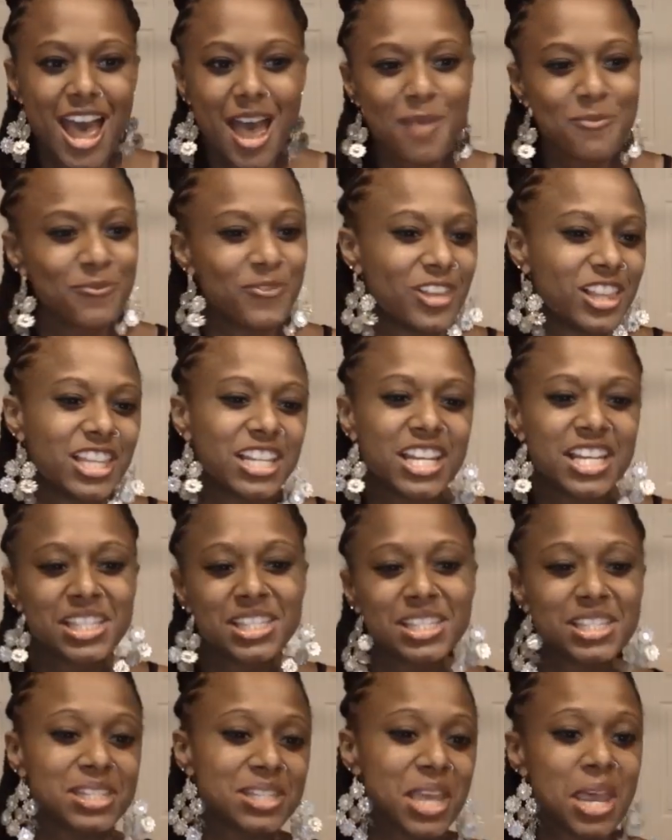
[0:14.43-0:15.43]
I'm feeling
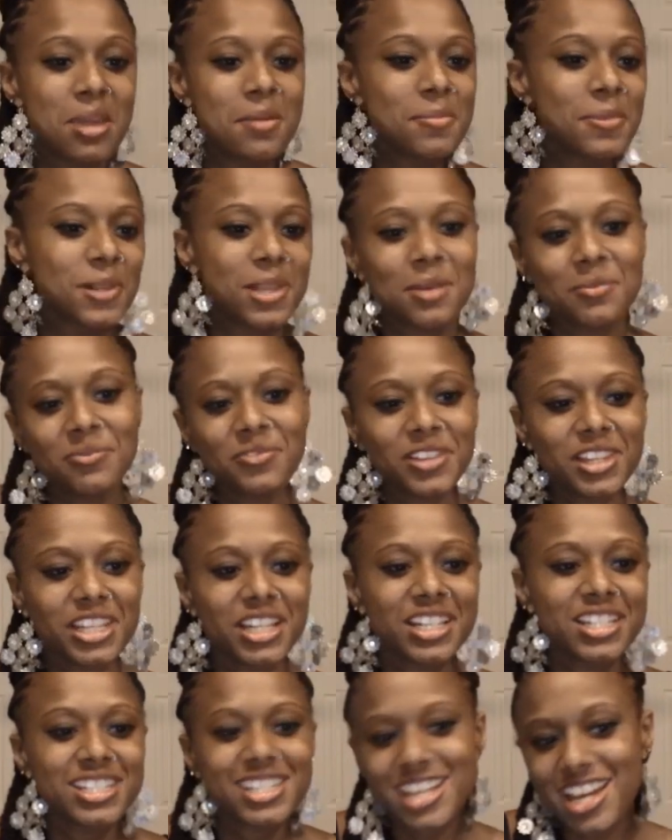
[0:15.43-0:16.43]
unstable, I'm
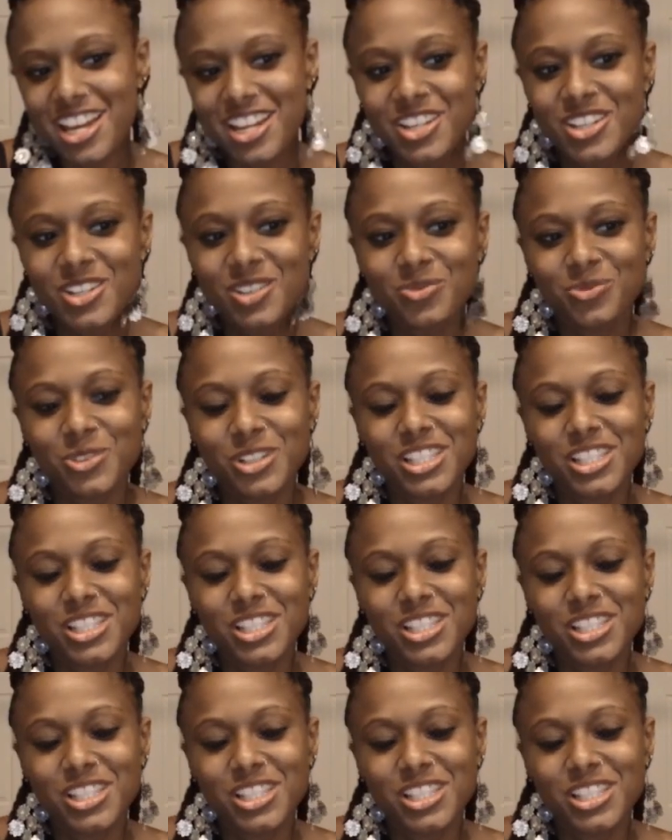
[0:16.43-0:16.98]
feeling undone.